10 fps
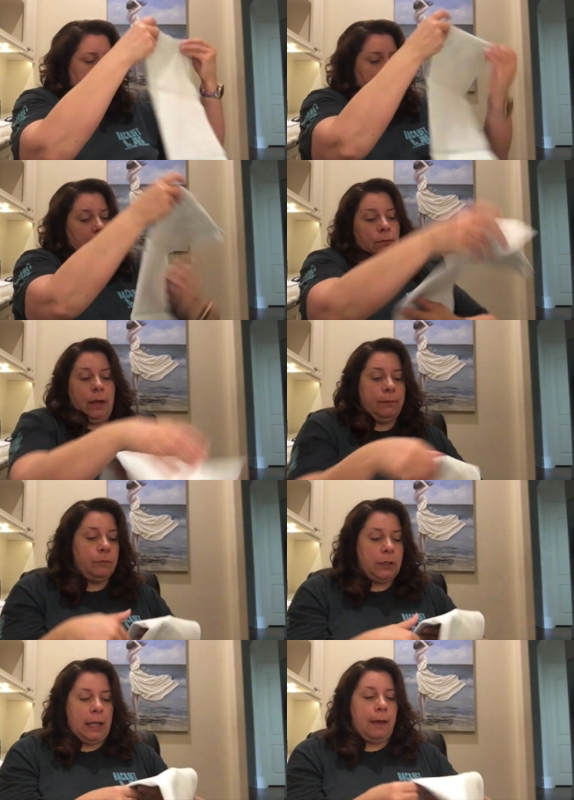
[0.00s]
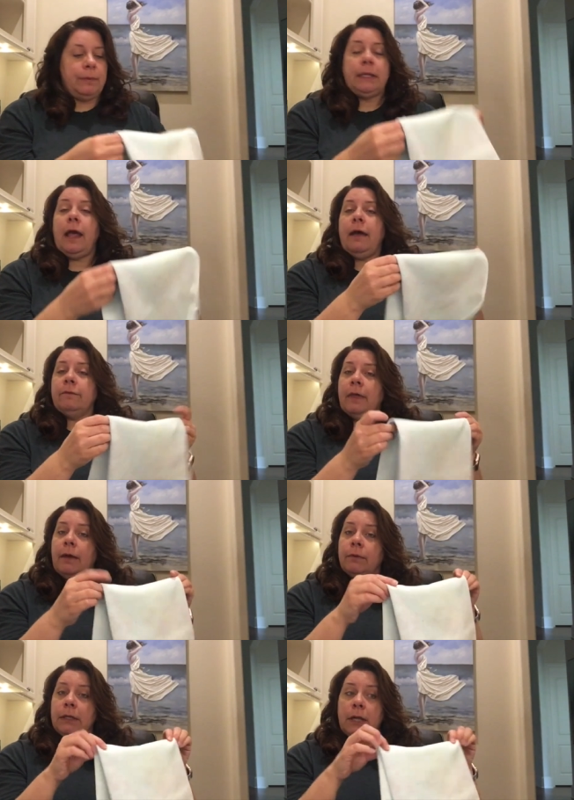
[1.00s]
so I'm really happy to have
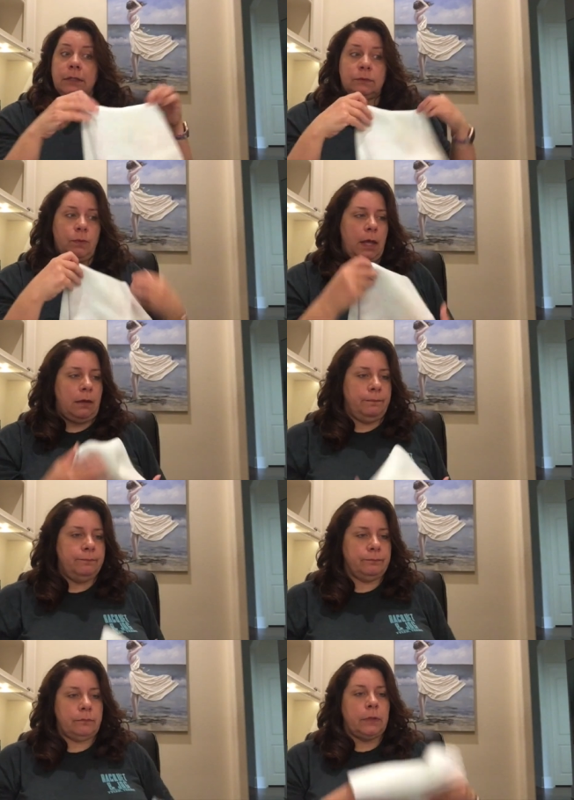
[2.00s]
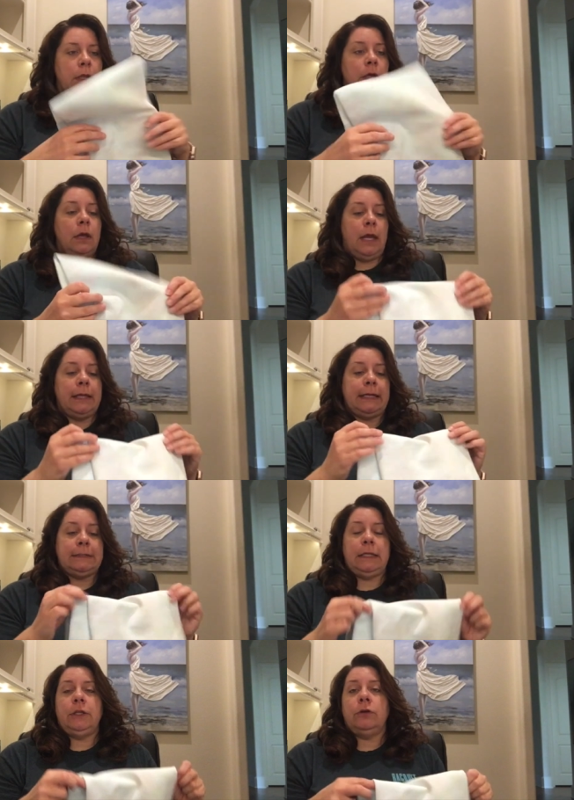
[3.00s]
that one as well. And like I
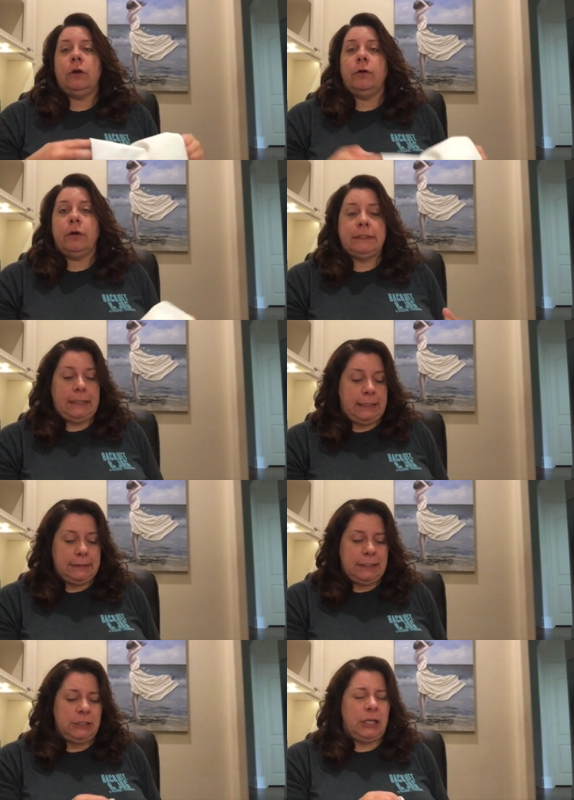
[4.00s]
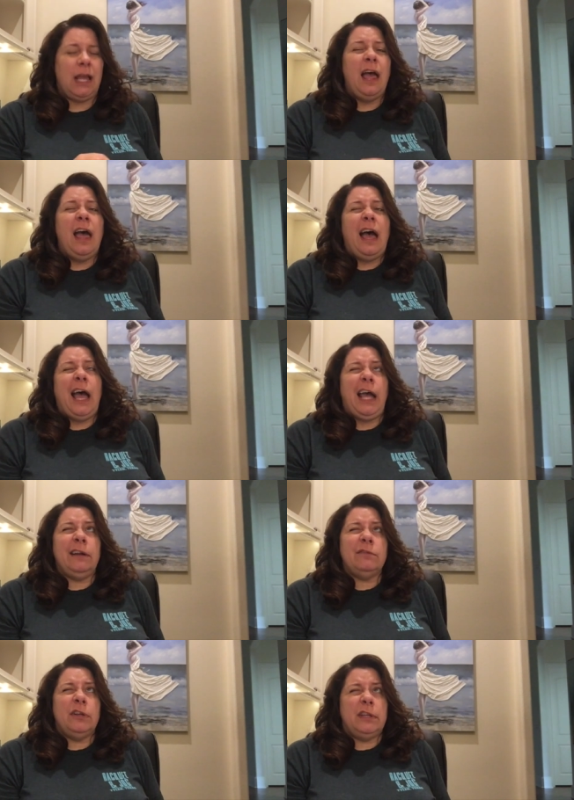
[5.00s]
said, you can go crazy any stitching. I
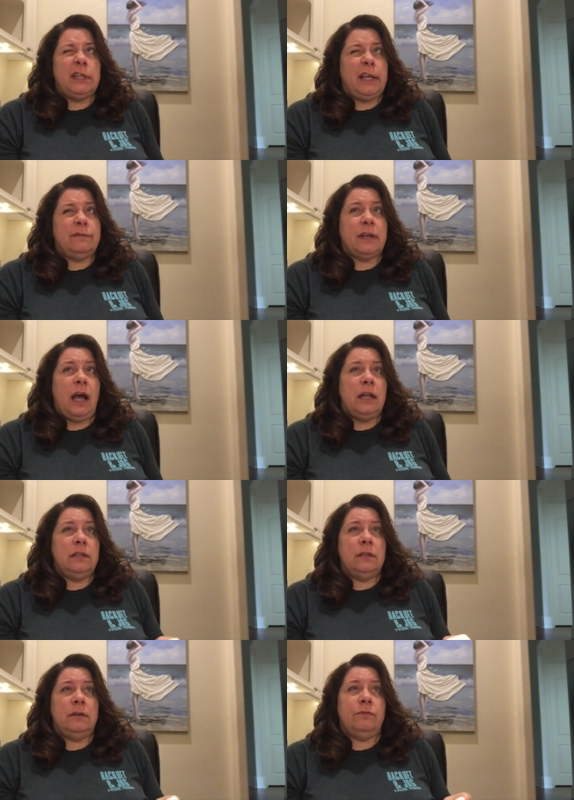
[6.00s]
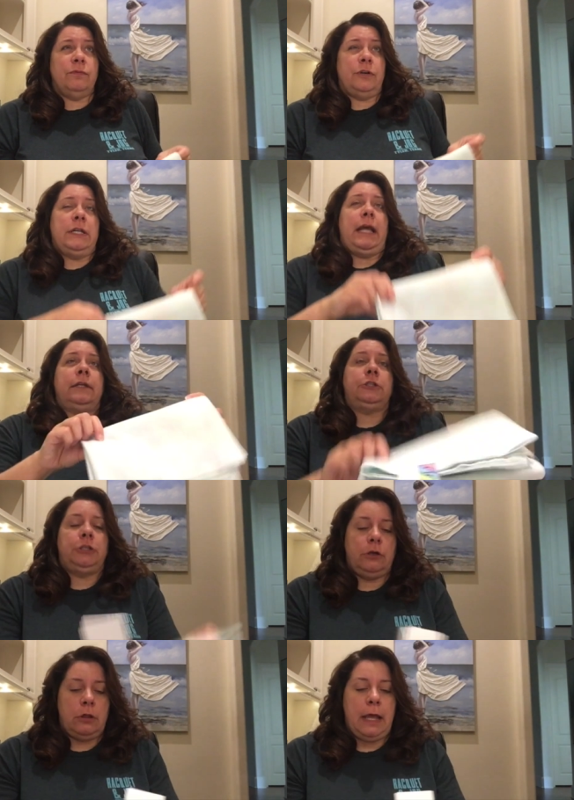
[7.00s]
don't know that they've gotten for next
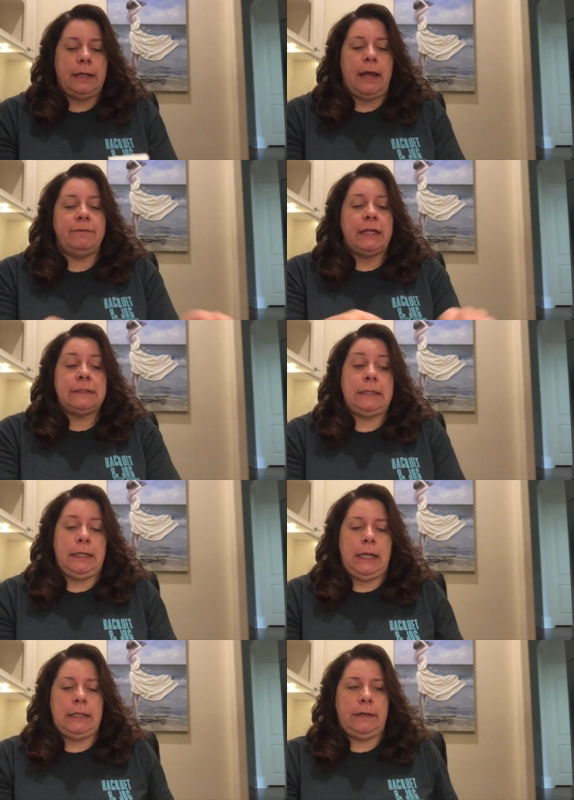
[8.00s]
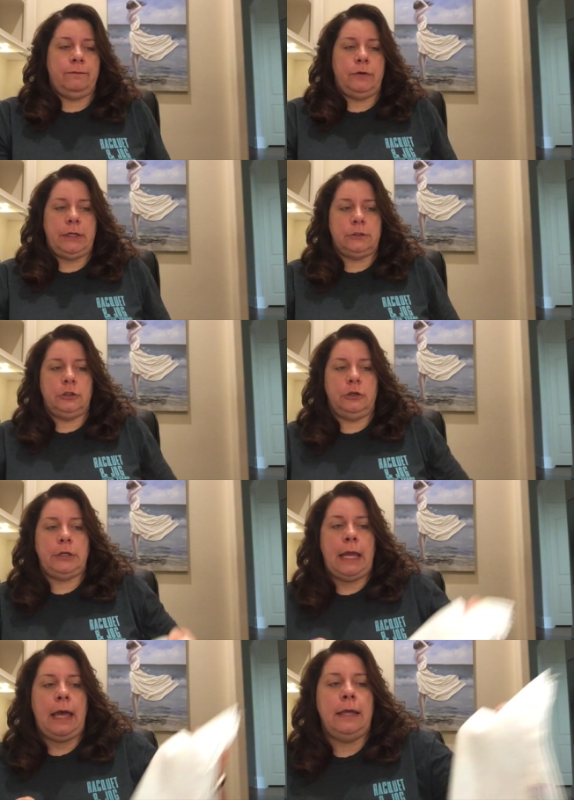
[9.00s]
year lined. I've not seen anything for next year
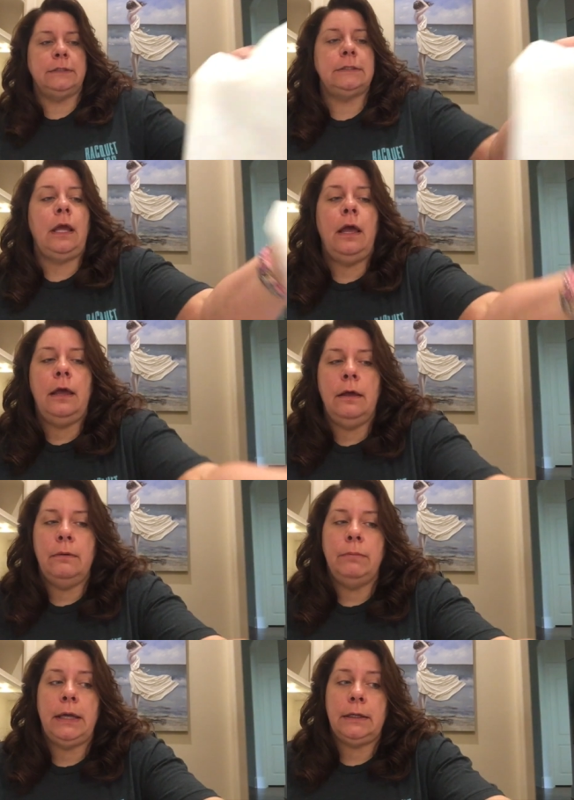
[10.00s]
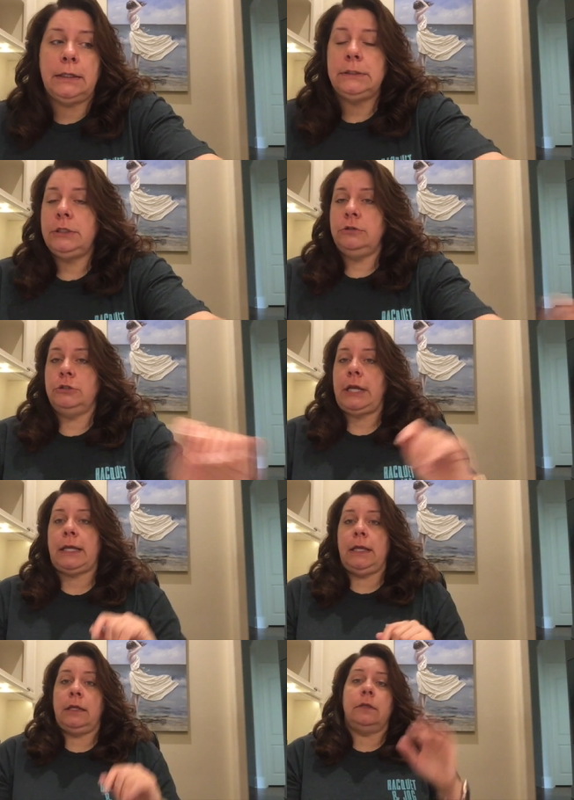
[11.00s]
yet, um, but continue
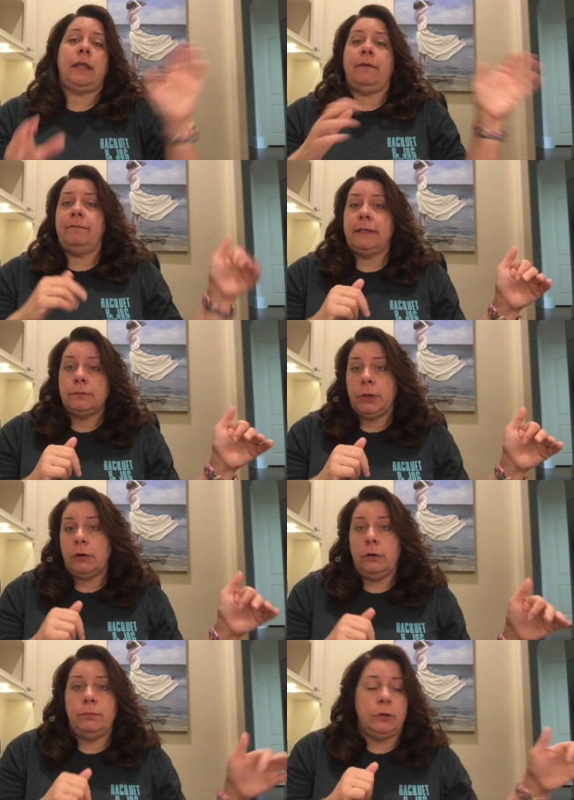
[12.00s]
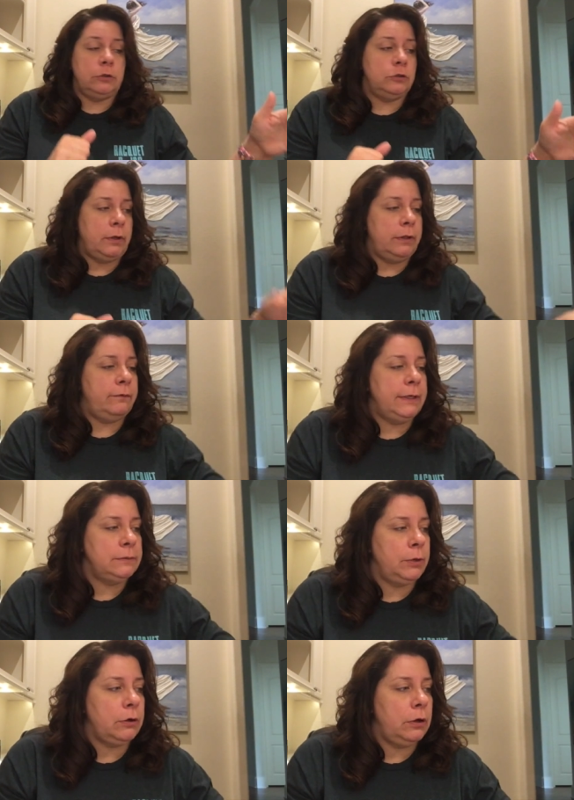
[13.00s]
checking their Facebook group. You can join their
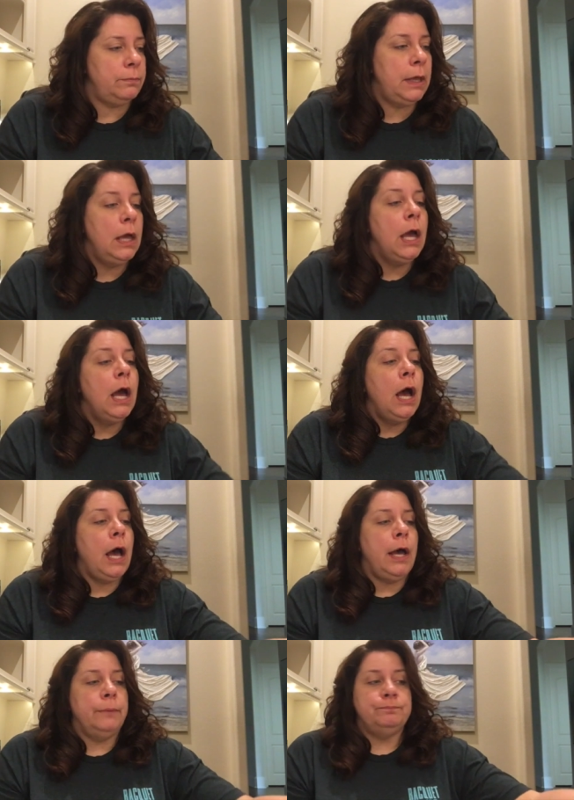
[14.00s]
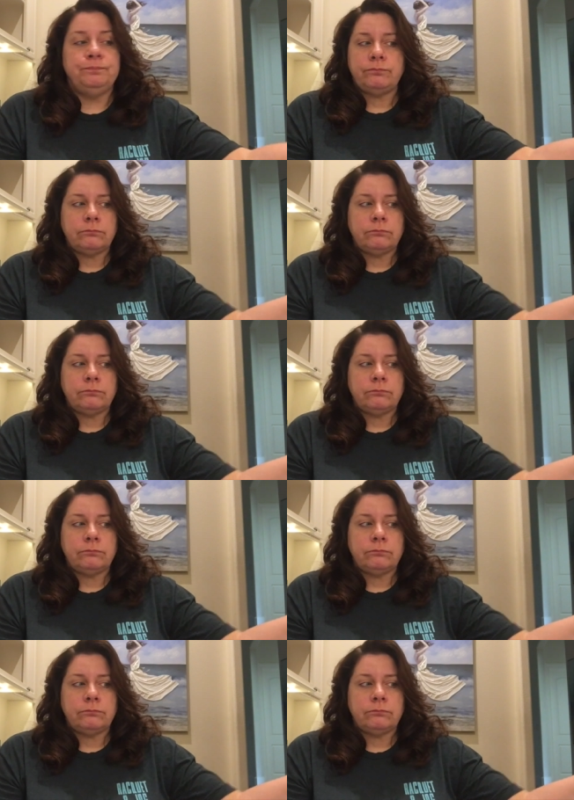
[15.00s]
Facebook group. Um,